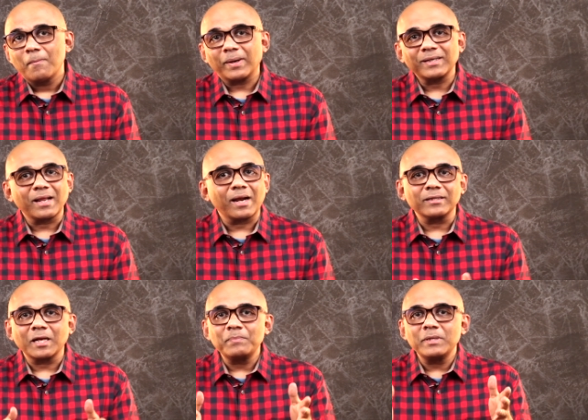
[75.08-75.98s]
but can't
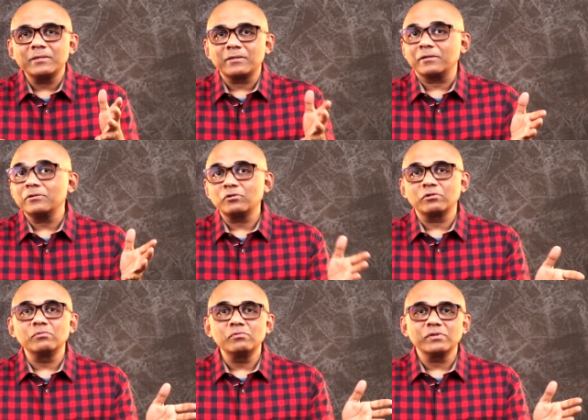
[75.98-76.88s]
that be done
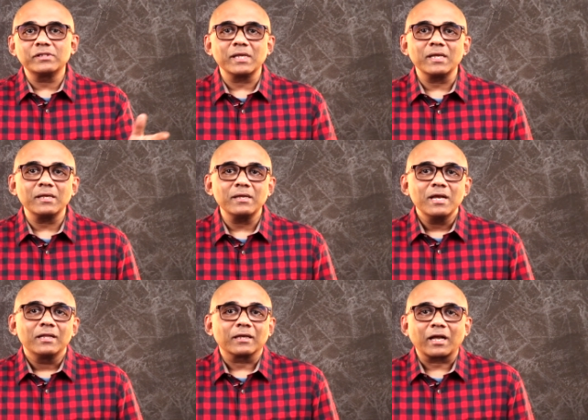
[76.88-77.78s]
through, say,
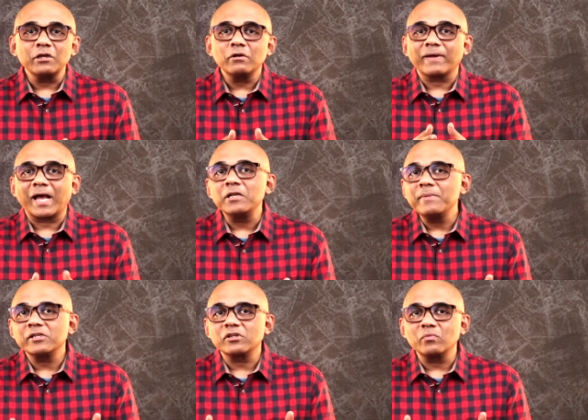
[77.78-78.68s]
the kind of
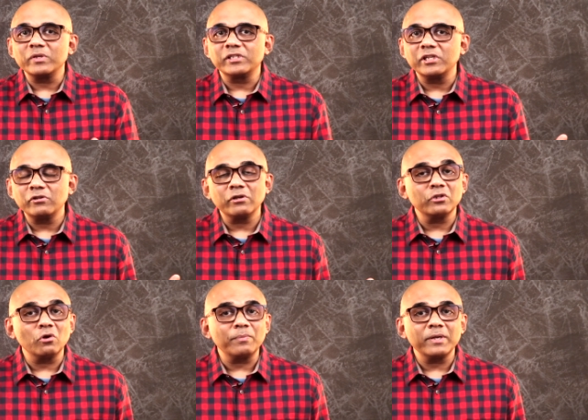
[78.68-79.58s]
animation we see during
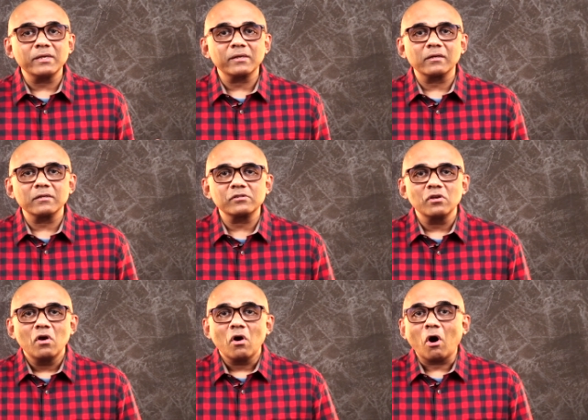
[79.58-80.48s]
the opening credits?
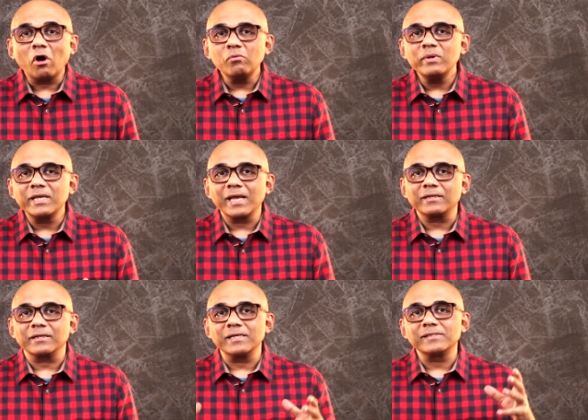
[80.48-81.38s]
All we
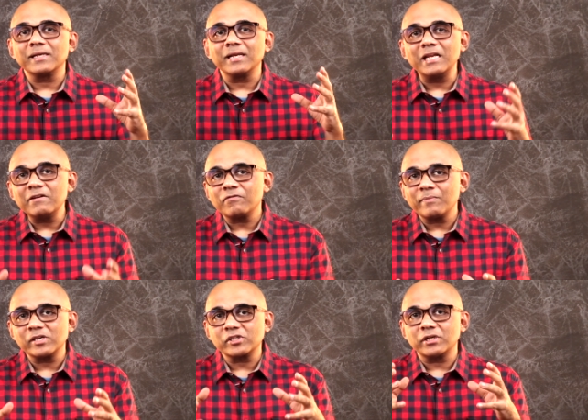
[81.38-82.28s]
get is an
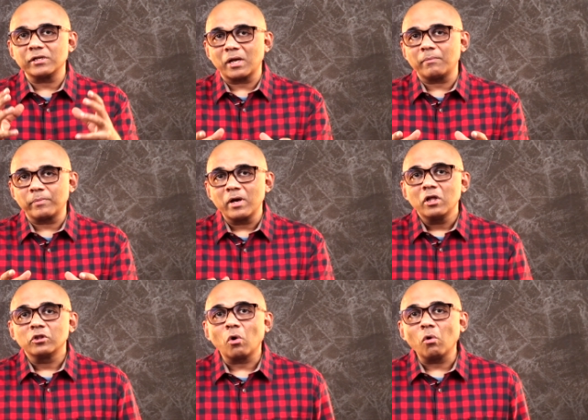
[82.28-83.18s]
information dump,
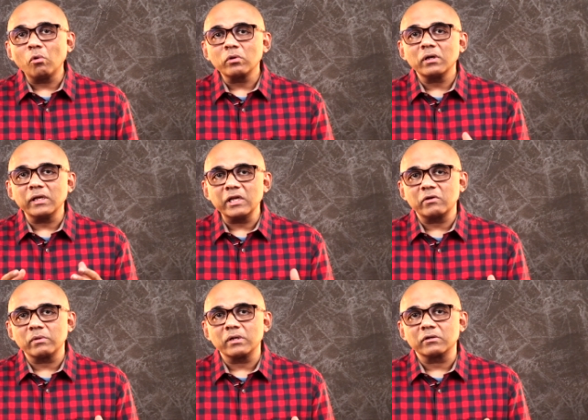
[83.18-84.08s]
the oral
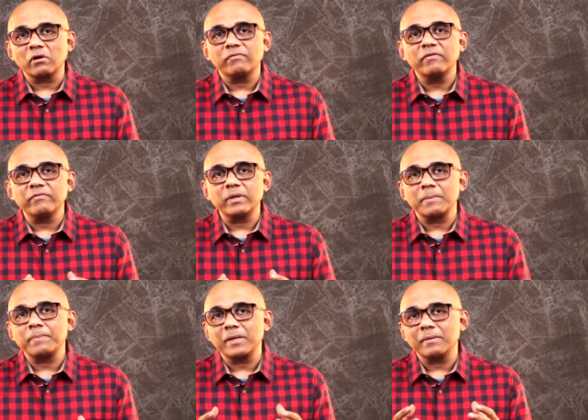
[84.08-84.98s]
equivalent of a
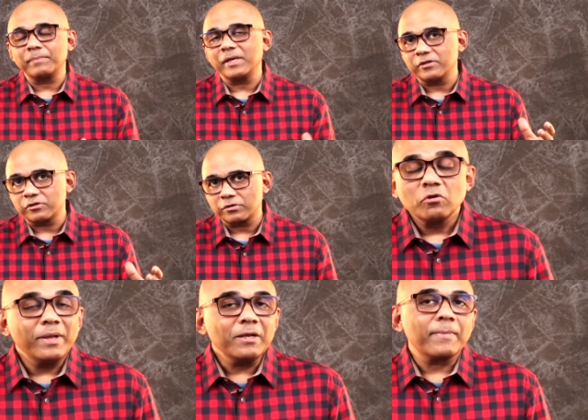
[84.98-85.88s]
Wikipedia page. To
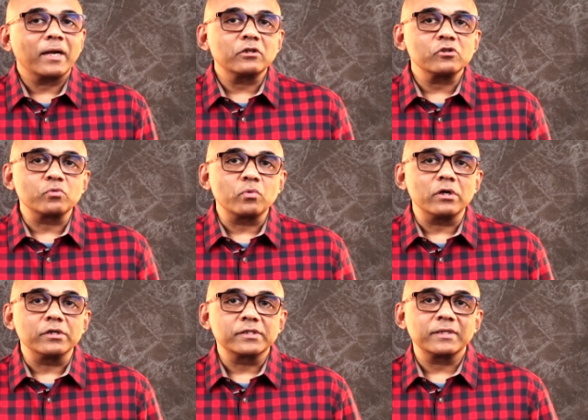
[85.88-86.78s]
make matters
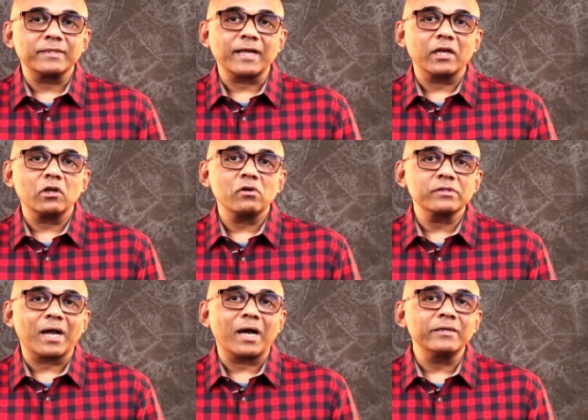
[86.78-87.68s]
worse, the
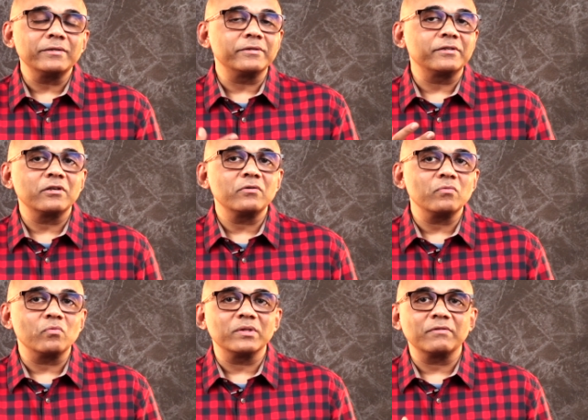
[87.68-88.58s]
dialogues aren't
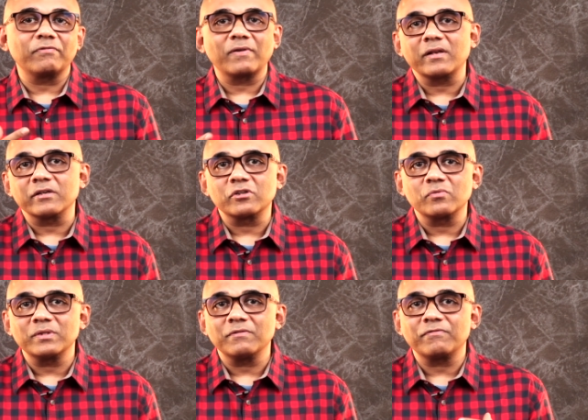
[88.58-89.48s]
written with a flourish,
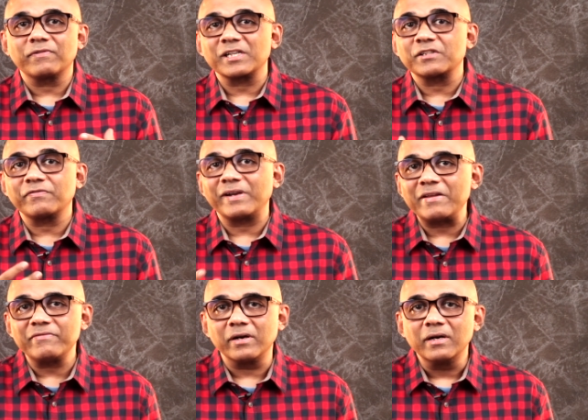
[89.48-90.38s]
with a fresh
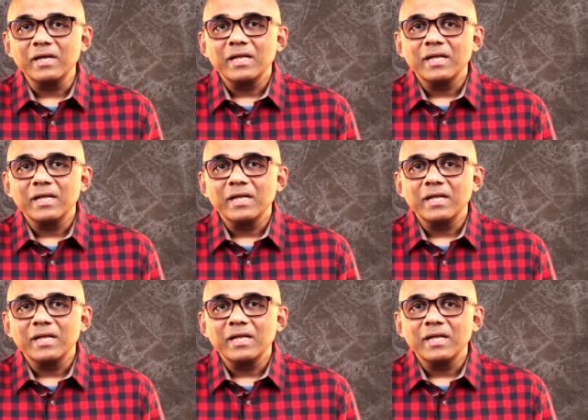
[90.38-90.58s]
flavor.